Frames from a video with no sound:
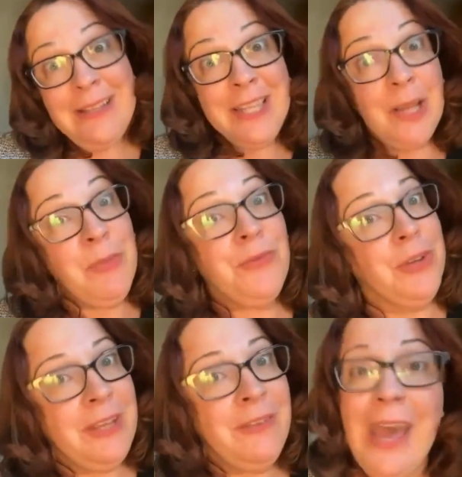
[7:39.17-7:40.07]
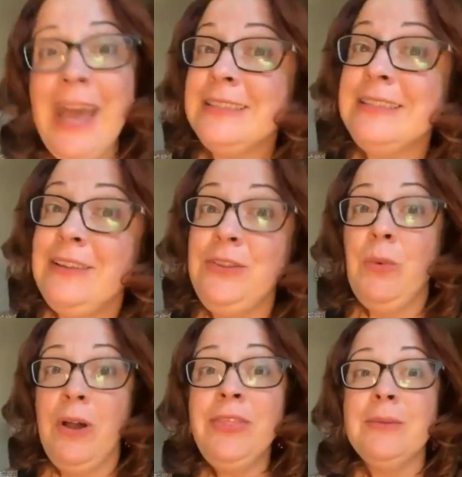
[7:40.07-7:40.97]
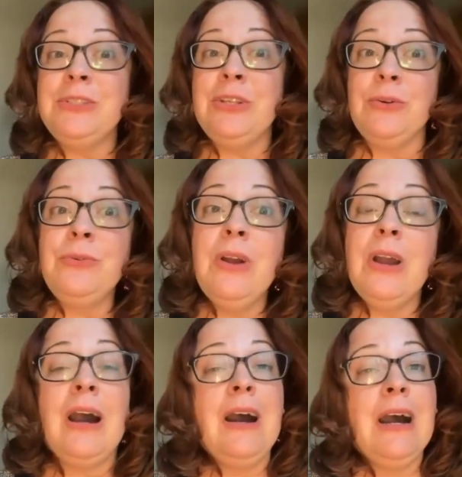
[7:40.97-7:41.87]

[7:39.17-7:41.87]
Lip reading: things can move really fast if you want them to,